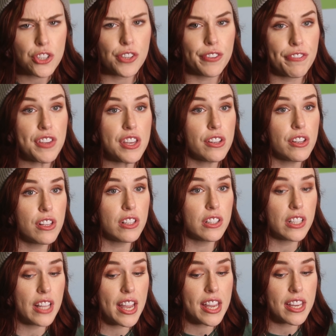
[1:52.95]
to
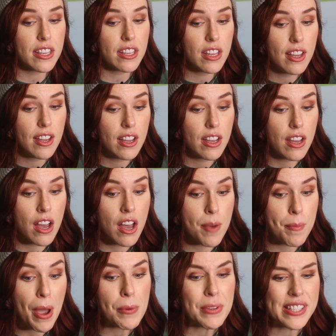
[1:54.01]
feel like
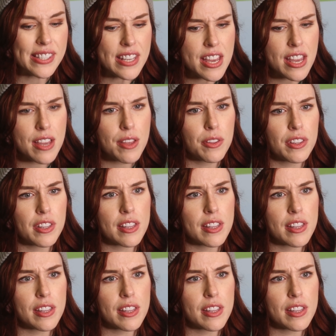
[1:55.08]
I was seeing